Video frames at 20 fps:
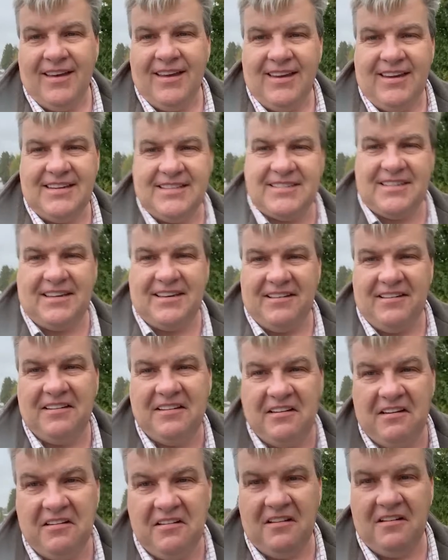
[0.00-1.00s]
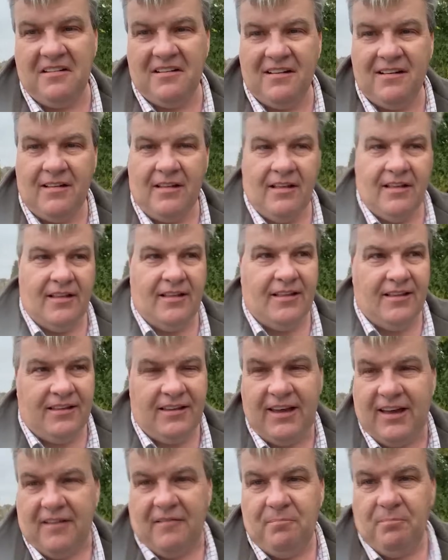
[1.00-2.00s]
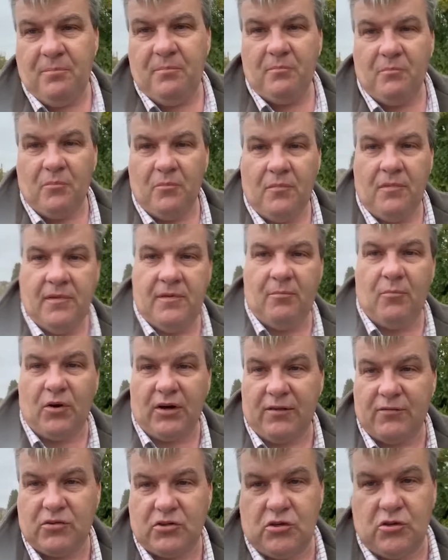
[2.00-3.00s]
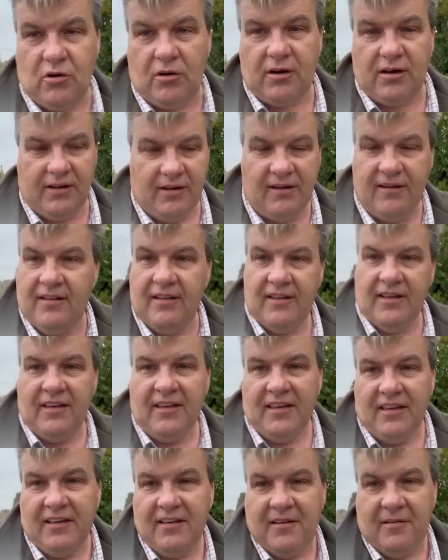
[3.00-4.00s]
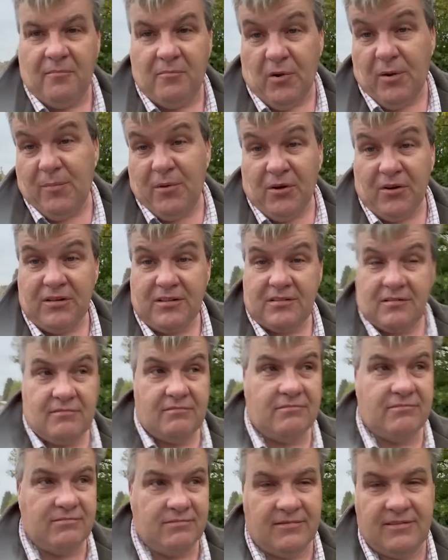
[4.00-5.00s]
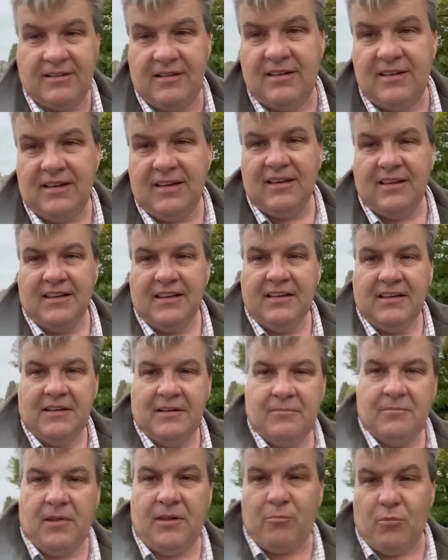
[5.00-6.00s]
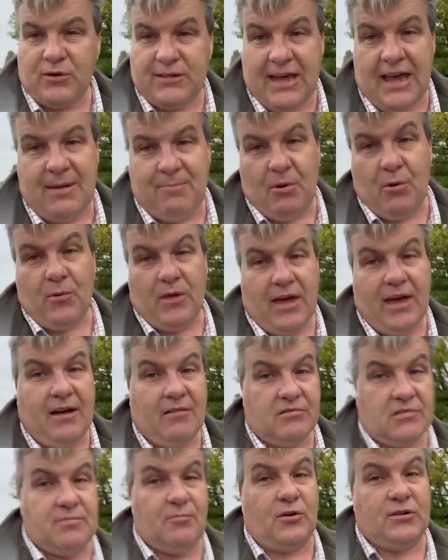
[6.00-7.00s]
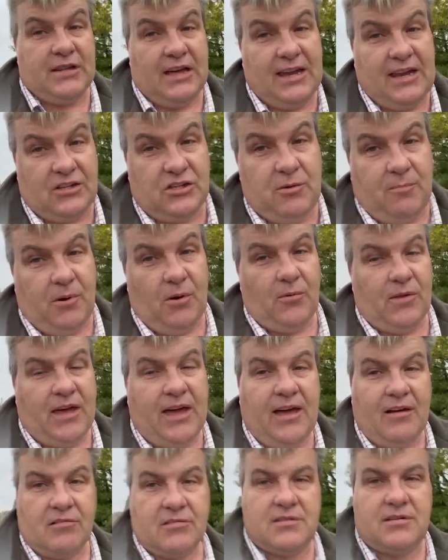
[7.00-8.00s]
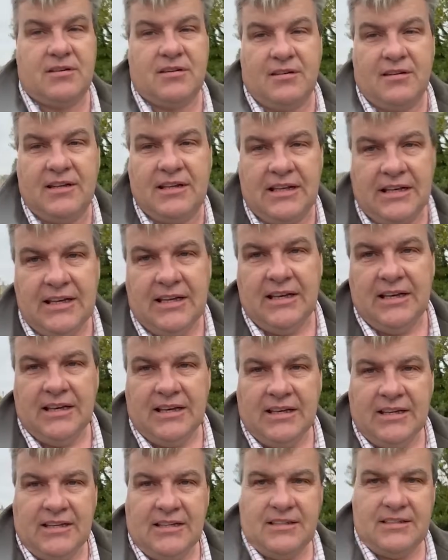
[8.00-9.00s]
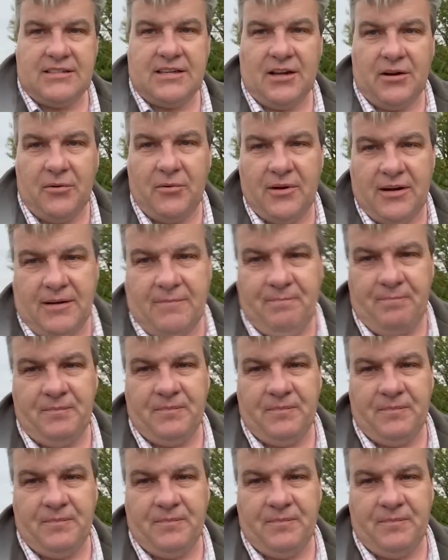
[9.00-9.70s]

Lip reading: is. Yeah, might give us a shock. Might be nice. I think my dad built that house. My dad actually built the house, and so